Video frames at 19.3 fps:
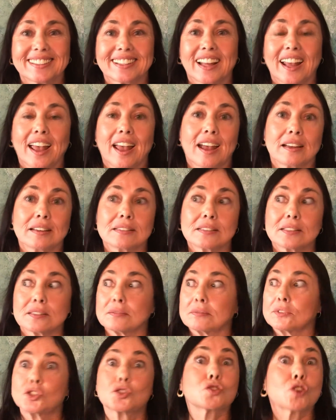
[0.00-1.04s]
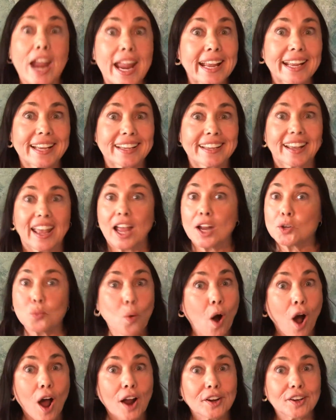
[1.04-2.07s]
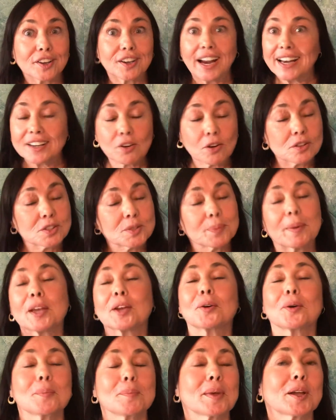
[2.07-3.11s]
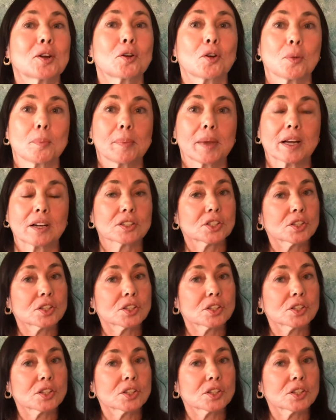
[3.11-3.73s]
and drink and water, and it grows bigger and bigger and bigger.